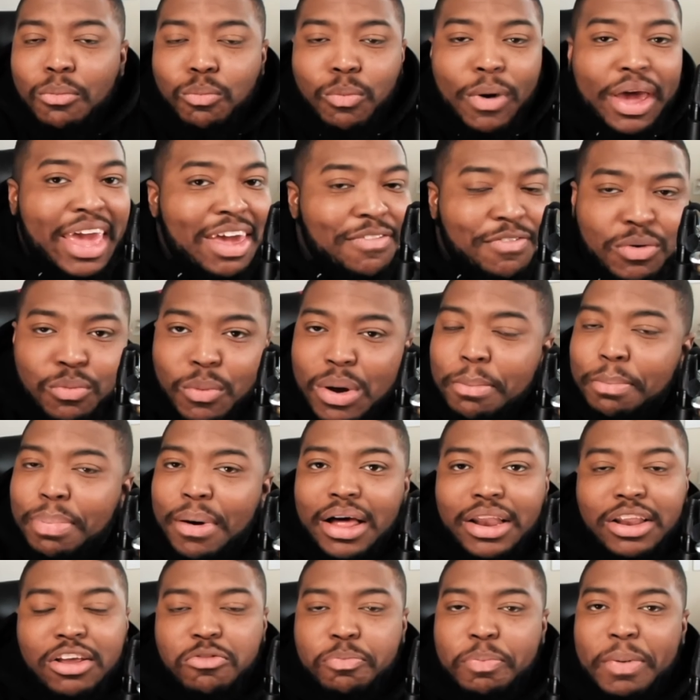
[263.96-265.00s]
even when
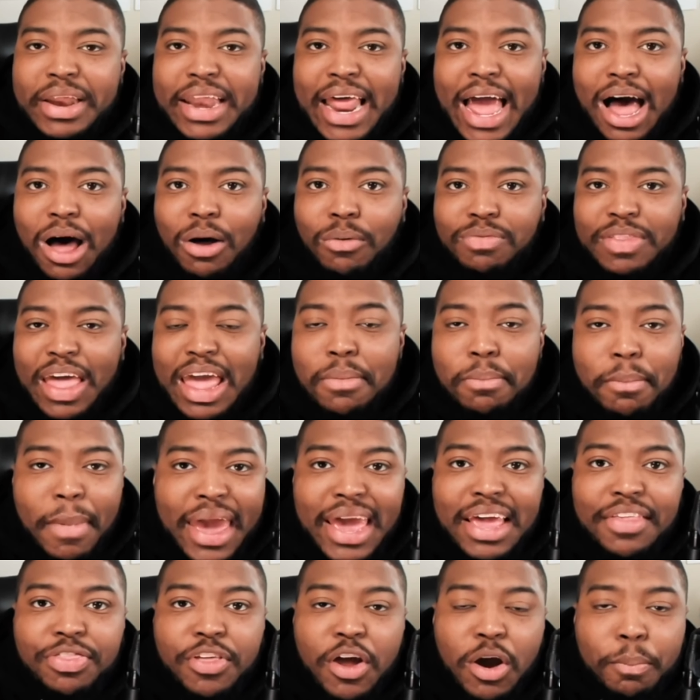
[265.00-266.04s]
Butler's been out. They
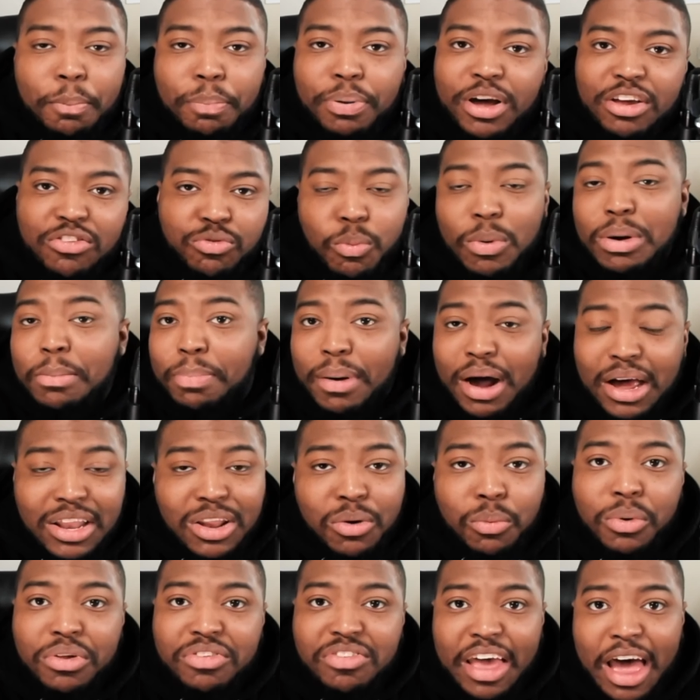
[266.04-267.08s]
made their push when
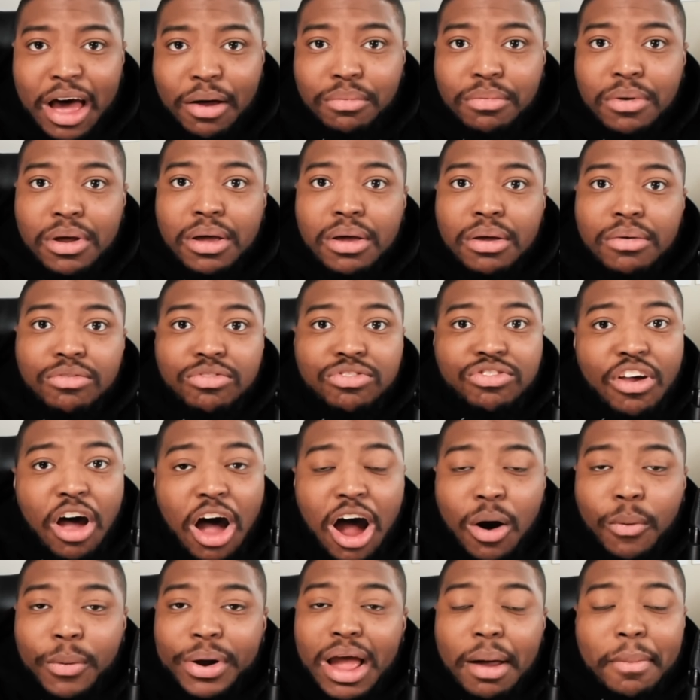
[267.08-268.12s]
Butler was out.
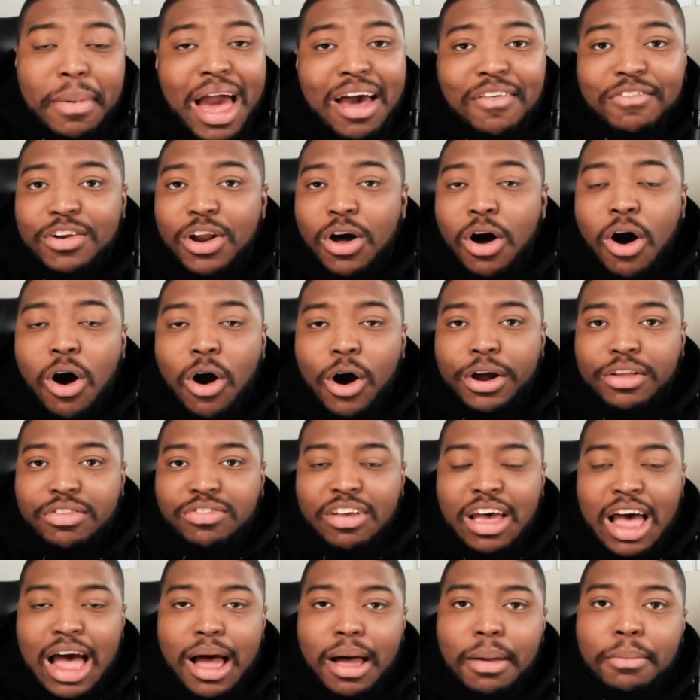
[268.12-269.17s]
Sorry, I'm having a hard
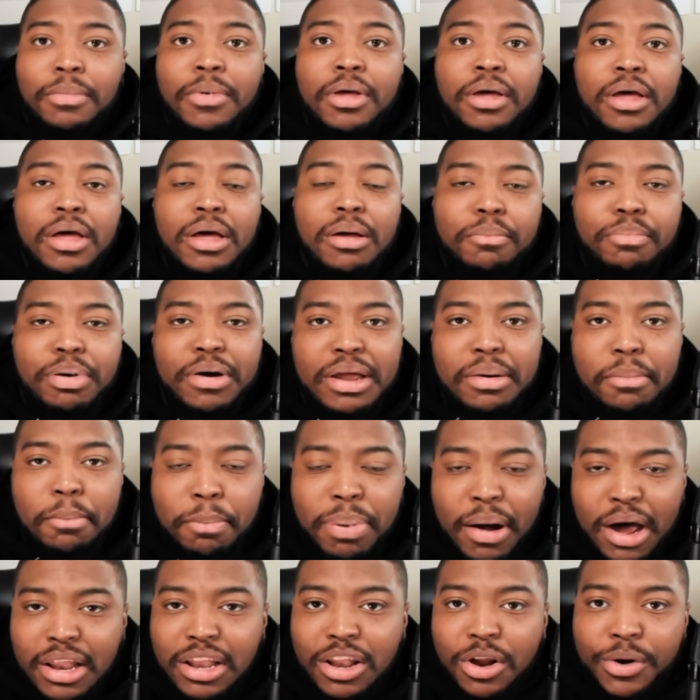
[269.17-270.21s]
time putting
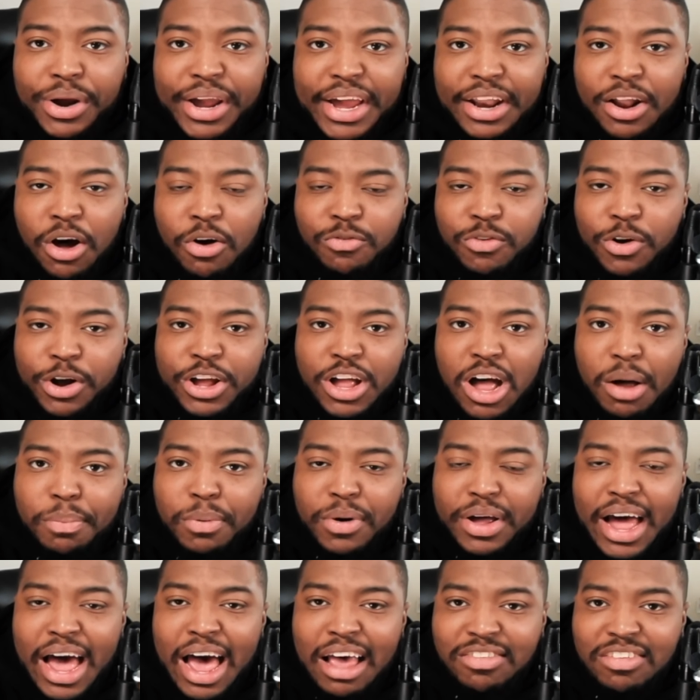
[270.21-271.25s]
Butler in over a couple
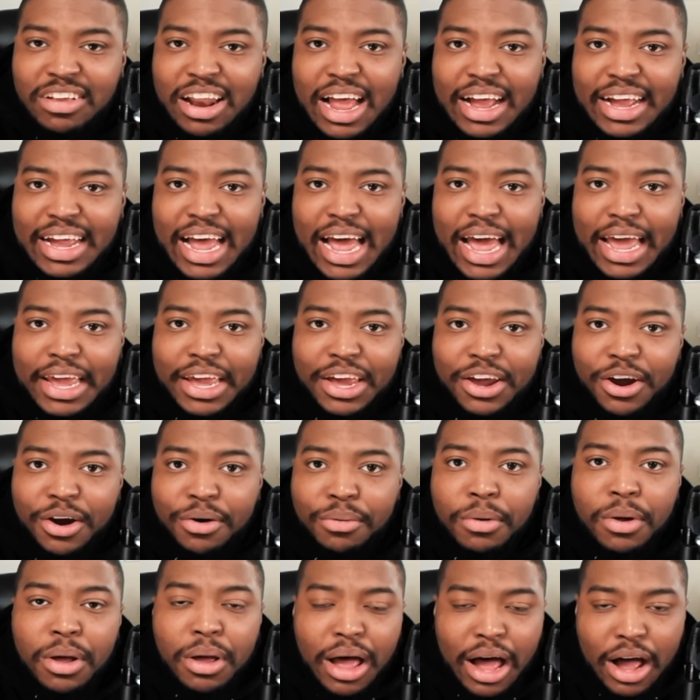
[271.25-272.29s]
guys that I got
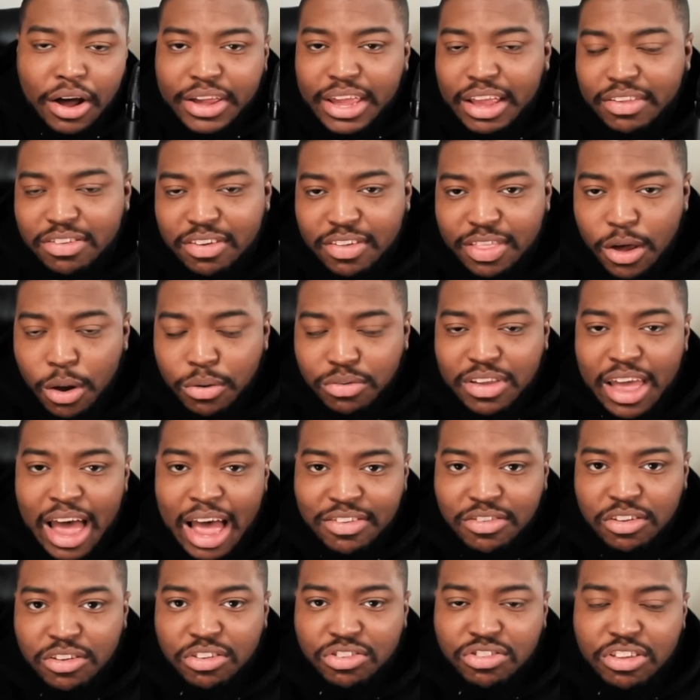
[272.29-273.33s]
here. I'll get to those
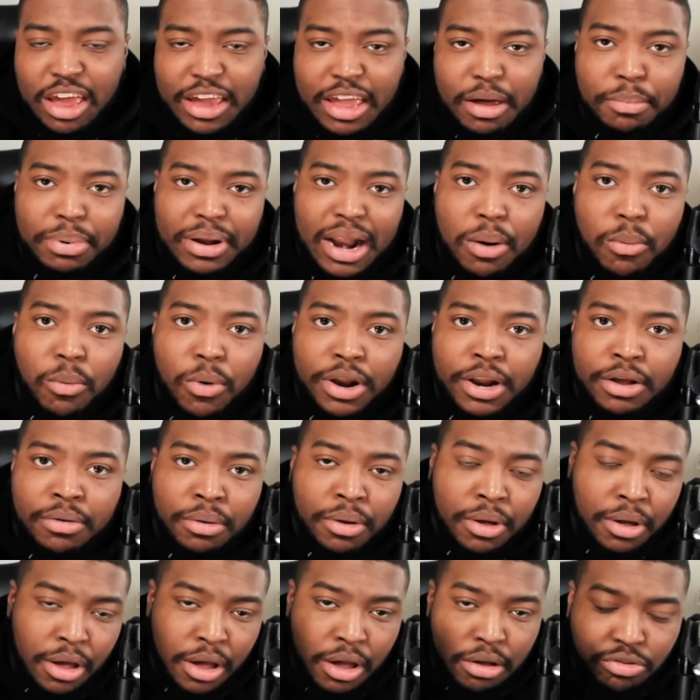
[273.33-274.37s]
guys in a second, but I want to
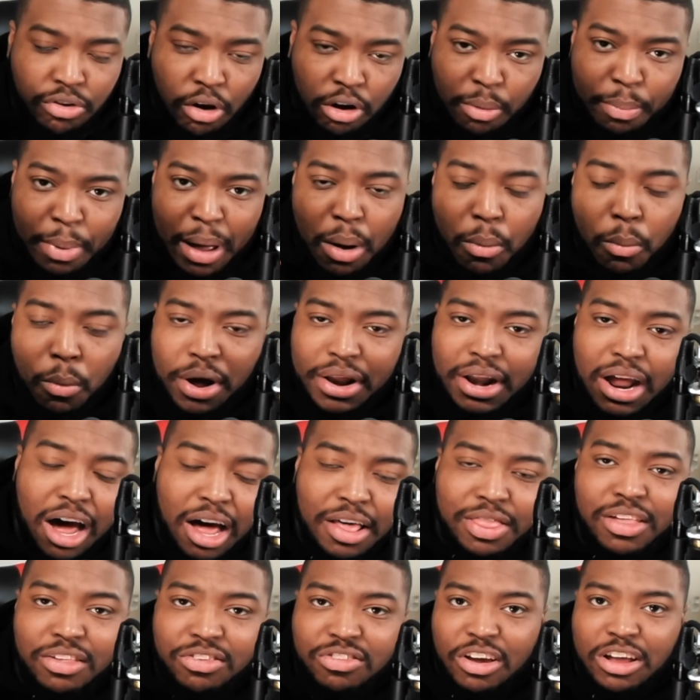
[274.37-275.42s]
talk about one
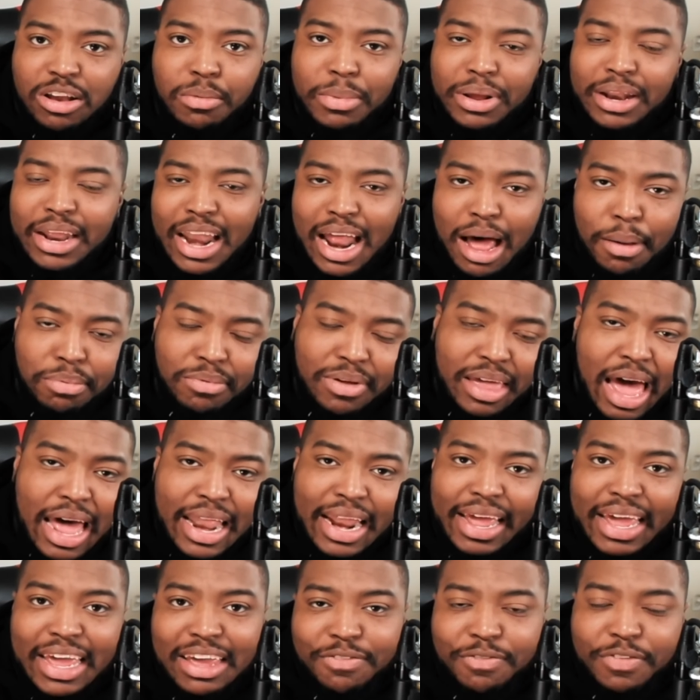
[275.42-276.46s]
other gentleman that I'm
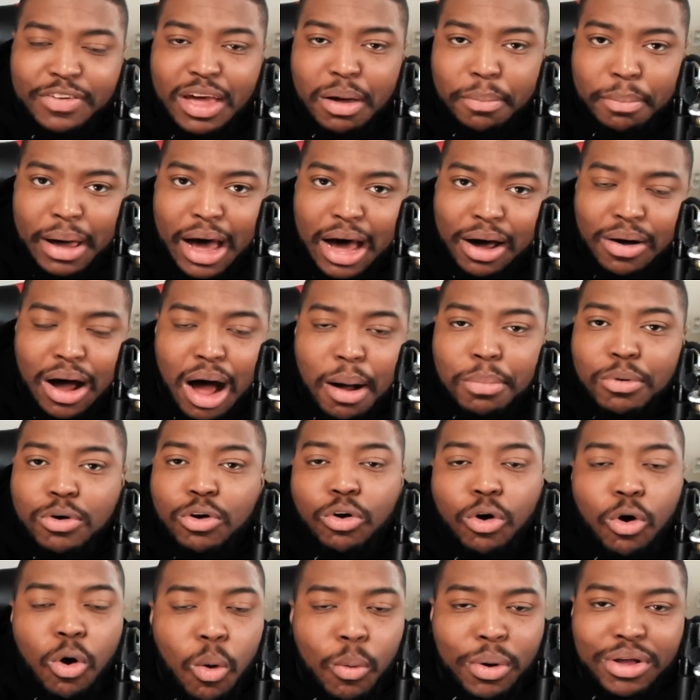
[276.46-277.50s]
kind of iffy about. I'm
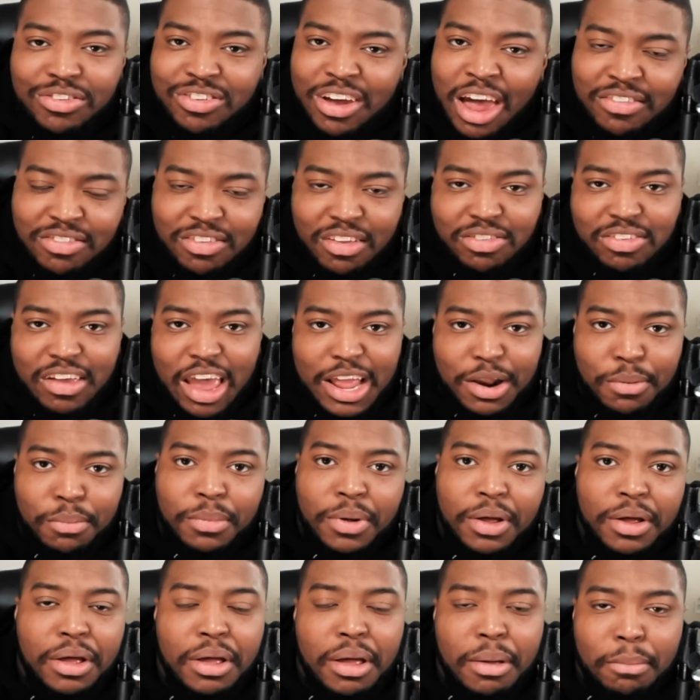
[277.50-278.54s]
cool with Jason Tatum
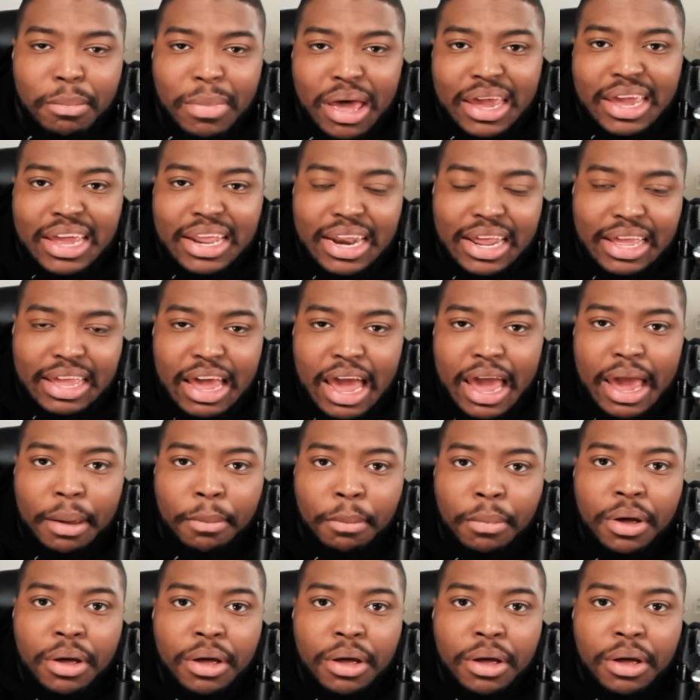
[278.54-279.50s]
making the game,